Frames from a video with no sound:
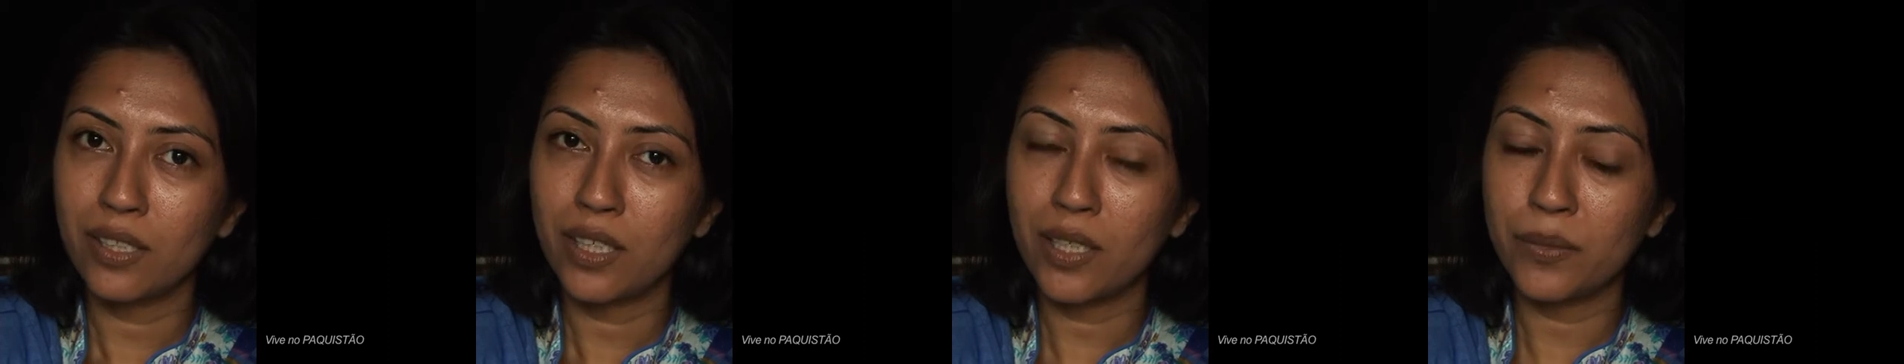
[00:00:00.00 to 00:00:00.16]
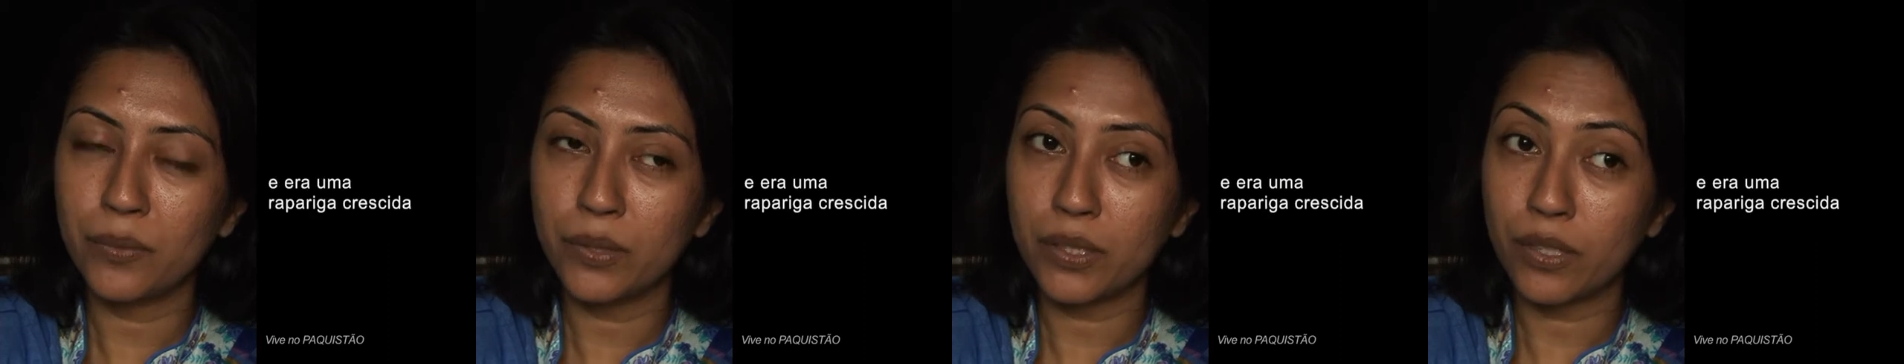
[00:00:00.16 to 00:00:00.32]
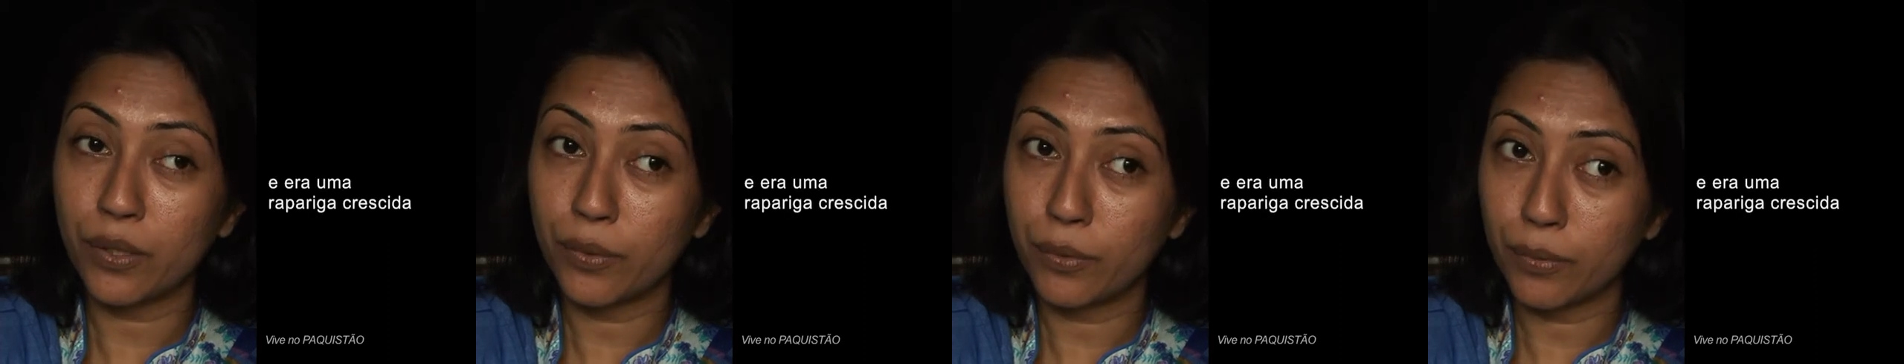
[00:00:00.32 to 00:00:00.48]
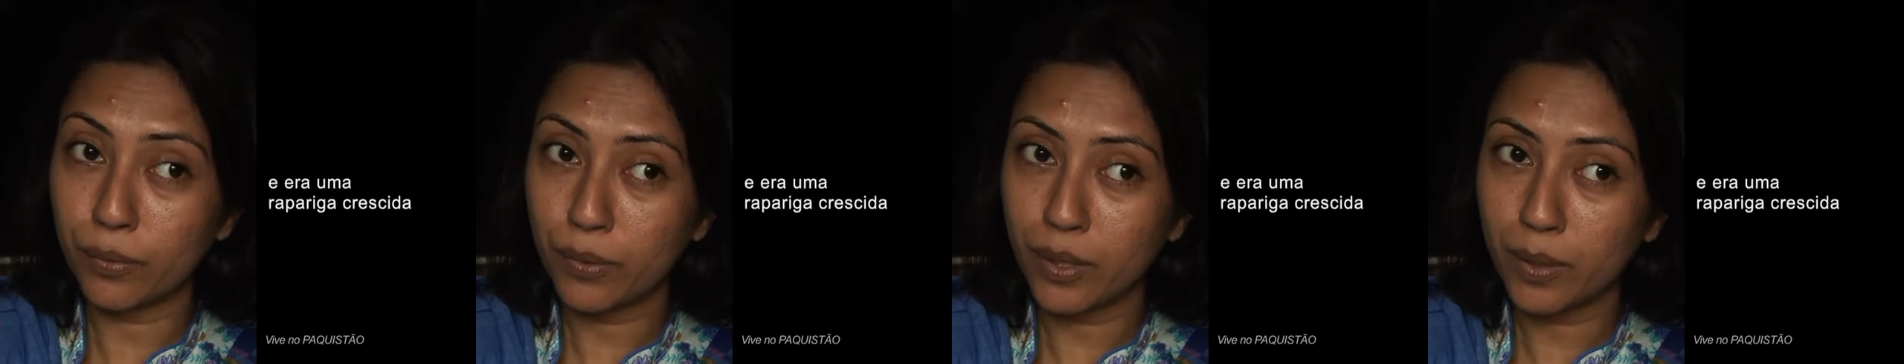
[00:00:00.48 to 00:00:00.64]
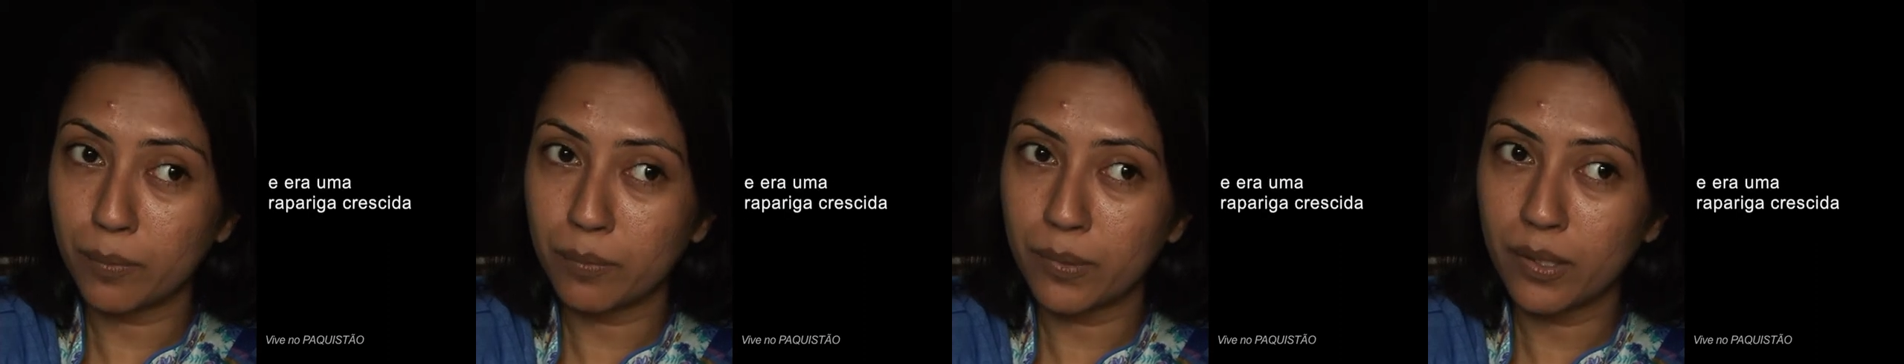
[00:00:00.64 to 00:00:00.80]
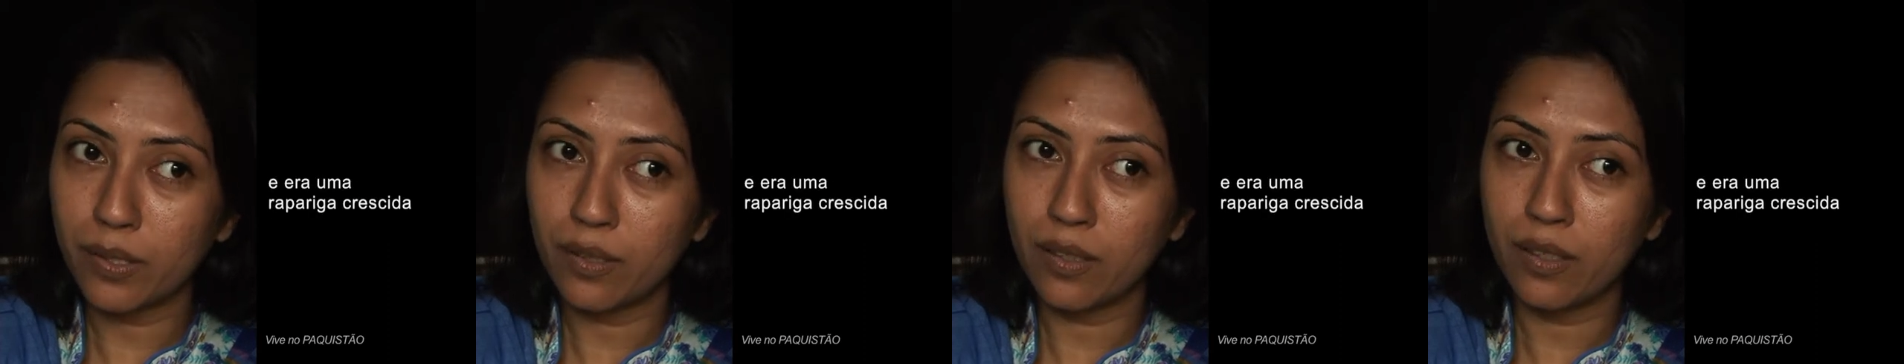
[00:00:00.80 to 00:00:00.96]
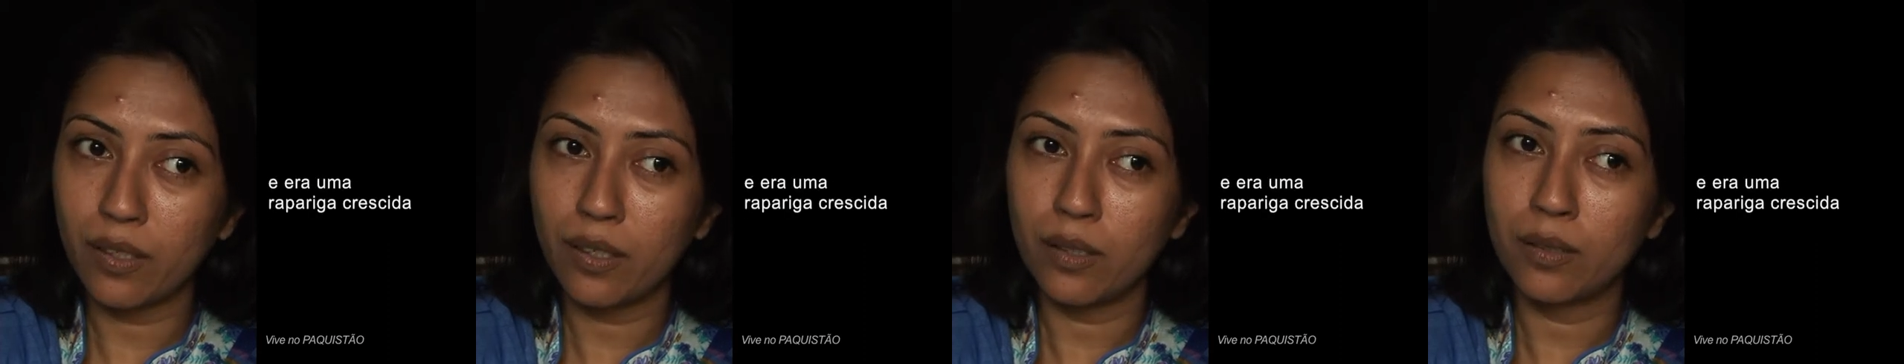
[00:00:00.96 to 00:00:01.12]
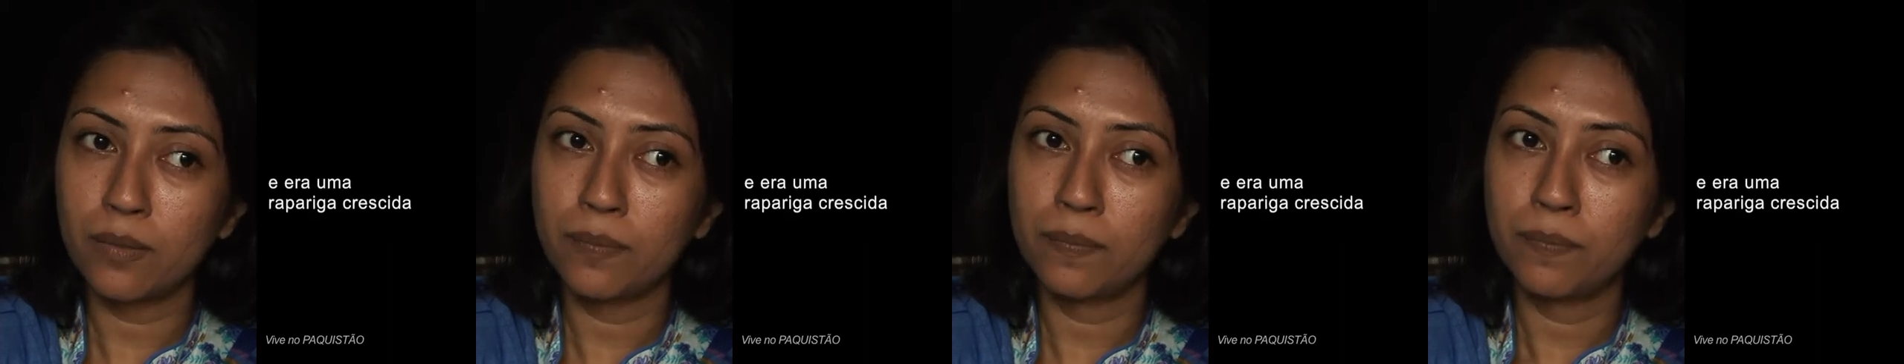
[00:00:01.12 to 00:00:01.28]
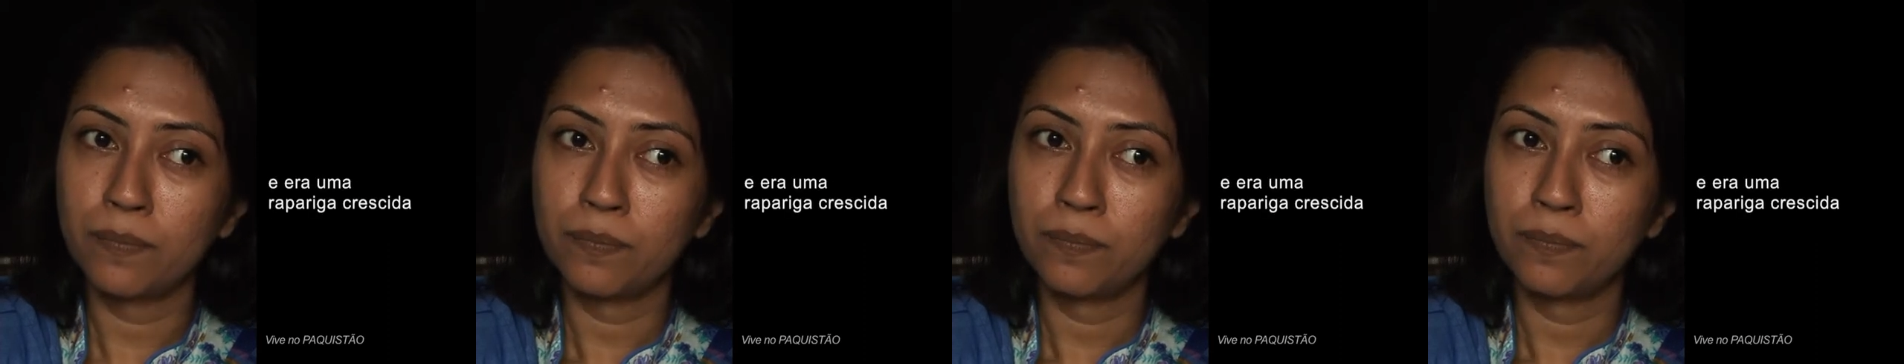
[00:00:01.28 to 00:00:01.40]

I was a grown-up girl.